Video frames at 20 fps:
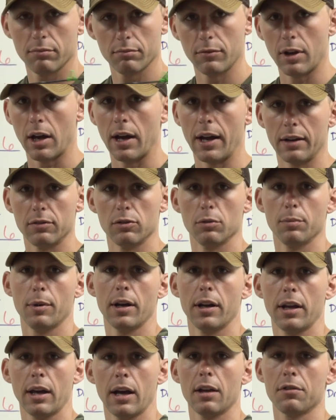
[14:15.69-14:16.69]
not
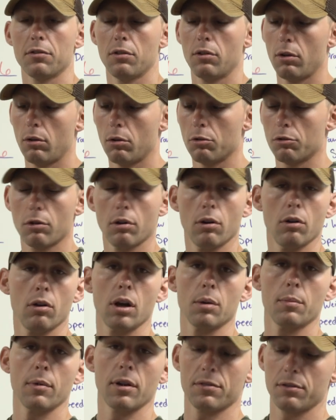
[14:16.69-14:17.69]
everybody has a long draw,
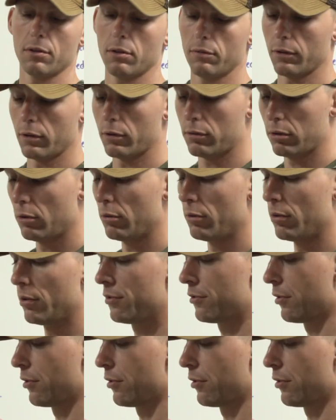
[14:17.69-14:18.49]
like myself included,